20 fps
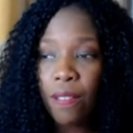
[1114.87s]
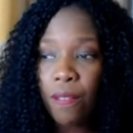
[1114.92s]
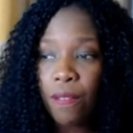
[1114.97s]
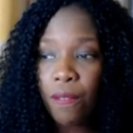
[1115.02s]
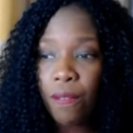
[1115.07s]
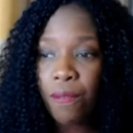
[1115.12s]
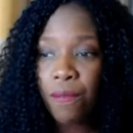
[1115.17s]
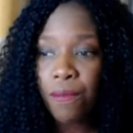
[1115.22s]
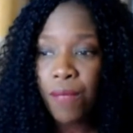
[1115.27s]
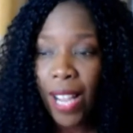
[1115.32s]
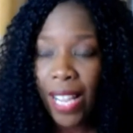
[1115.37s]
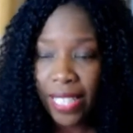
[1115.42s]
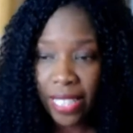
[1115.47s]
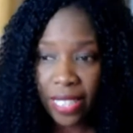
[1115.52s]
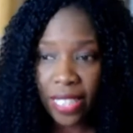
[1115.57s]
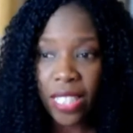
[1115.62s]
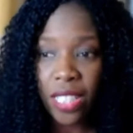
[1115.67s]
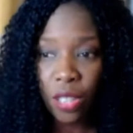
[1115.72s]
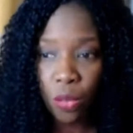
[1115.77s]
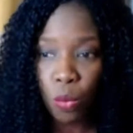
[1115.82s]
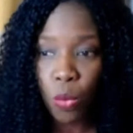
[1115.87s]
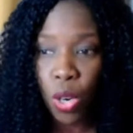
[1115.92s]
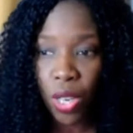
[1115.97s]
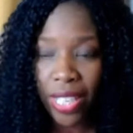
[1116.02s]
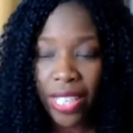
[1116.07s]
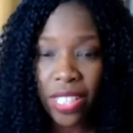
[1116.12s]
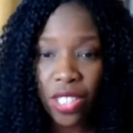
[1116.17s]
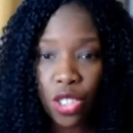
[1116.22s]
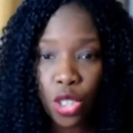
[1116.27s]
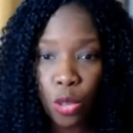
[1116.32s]
finding what
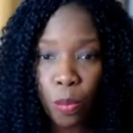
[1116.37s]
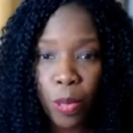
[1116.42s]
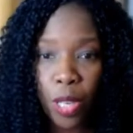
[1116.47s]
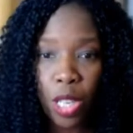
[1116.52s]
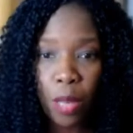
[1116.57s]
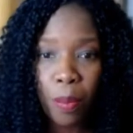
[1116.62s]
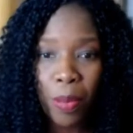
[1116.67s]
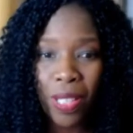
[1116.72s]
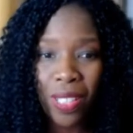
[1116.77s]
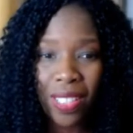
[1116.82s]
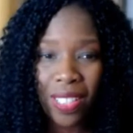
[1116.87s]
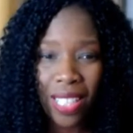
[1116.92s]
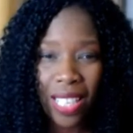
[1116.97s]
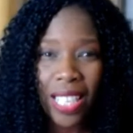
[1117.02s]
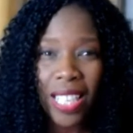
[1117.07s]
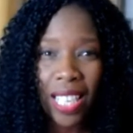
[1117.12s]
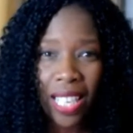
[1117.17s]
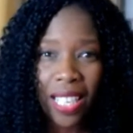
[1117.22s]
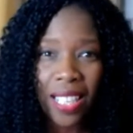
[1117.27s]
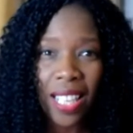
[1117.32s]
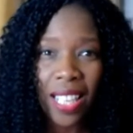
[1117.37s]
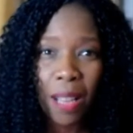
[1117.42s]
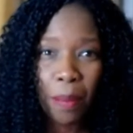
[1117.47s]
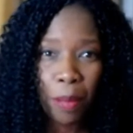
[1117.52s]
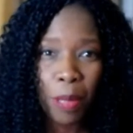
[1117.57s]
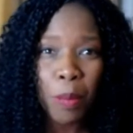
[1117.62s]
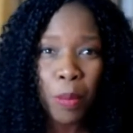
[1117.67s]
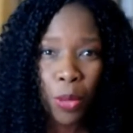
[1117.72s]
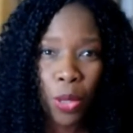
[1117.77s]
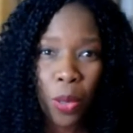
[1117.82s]
is your purpose, seeking that.
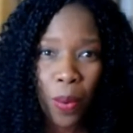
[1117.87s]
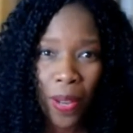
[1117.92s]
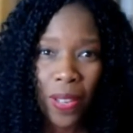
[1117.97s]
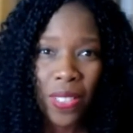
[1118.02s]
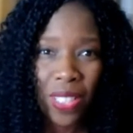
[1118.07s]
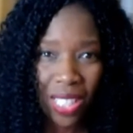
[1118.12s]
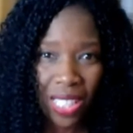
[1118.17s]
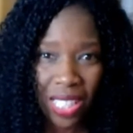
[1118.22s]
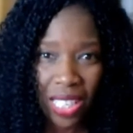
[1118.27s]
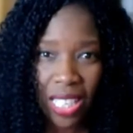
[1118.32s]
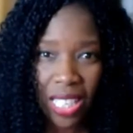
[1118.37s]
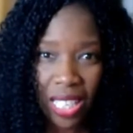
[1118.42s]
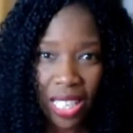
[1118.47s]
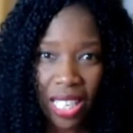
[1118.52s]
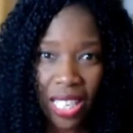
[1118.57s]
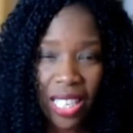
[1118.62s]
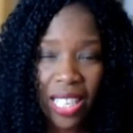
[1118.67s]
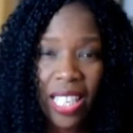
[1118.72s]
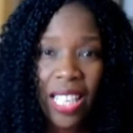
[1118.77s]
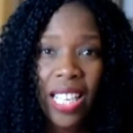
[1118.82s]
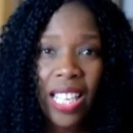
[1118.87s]
People go out and seek it.